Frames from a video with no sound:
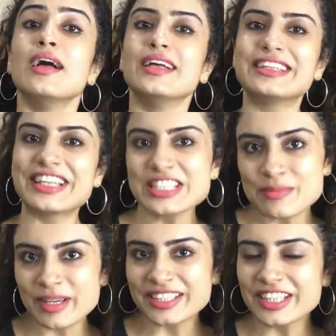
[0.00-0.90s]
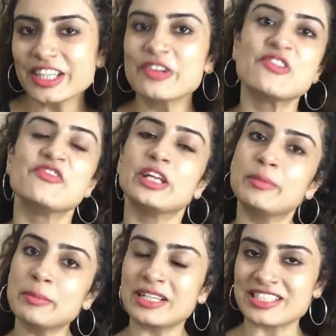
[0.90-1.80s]
In this method, we'll
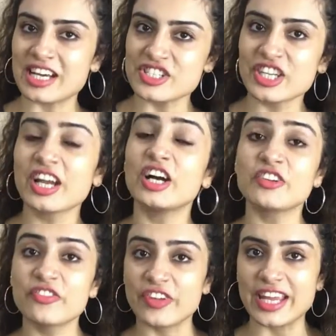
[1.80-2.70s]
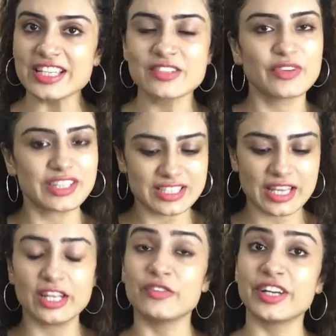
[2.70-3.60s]
be massaging our face with this
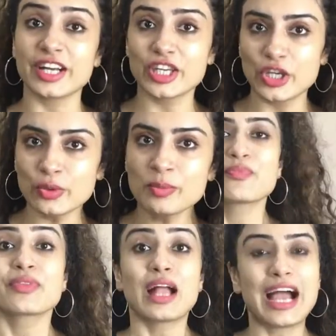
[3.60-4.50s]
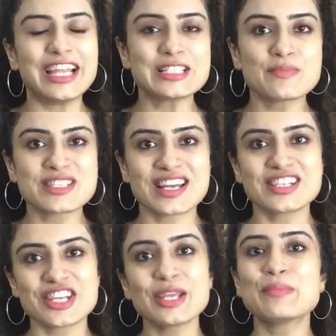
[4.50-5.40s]
aloe vera cube. Ice
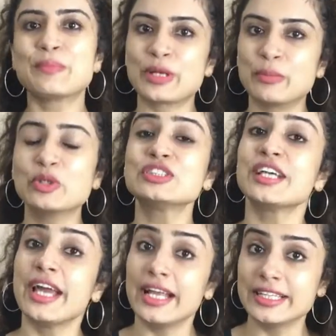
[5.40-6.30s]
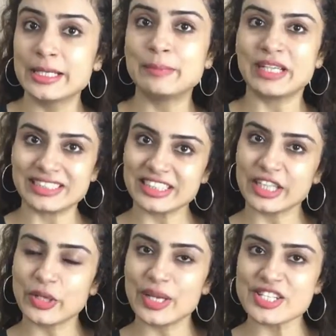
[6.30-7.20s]
massaging promotes healthy blood
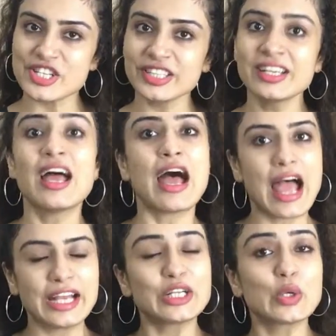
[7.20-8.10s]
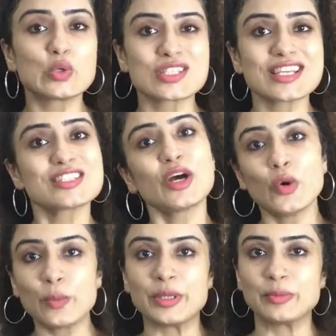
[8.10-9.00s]
circulation and closes the
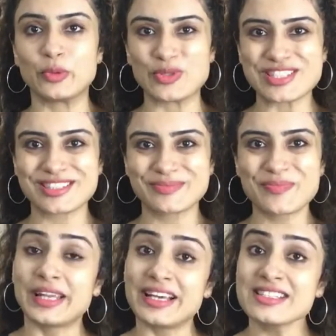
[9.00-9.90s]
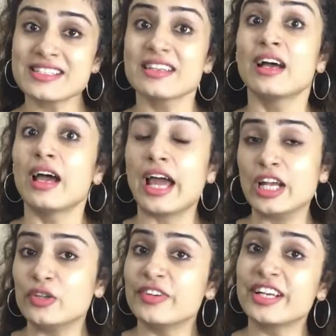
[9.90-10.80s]
open pores. Plus,
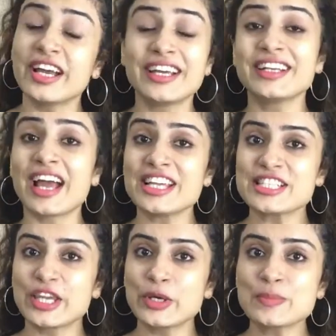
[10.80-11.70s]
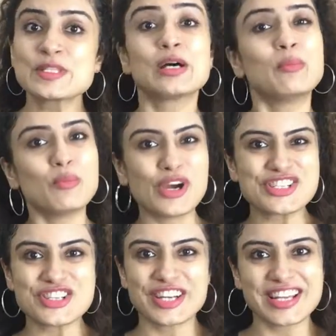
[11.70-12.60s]
aloe vera in ice cubes
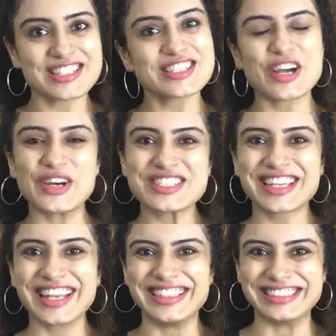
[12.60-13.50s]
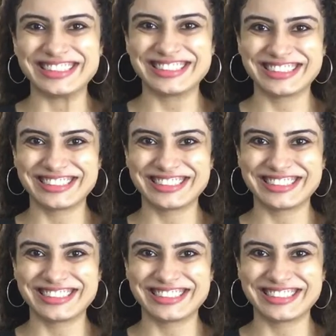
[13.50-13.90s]
moisturizes our skin.